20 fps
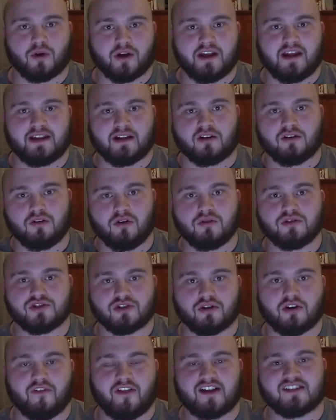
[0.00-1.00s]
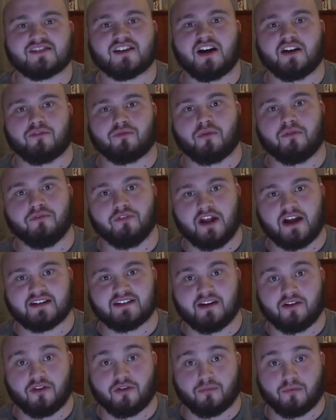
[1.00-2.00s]
We're getting closer, and that's kind of
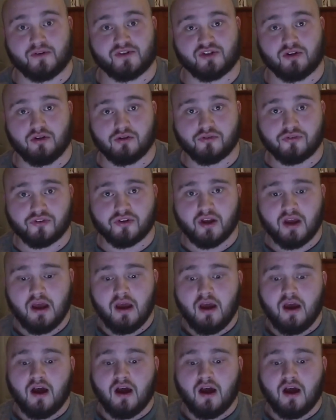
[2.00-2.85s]
reflected in the results.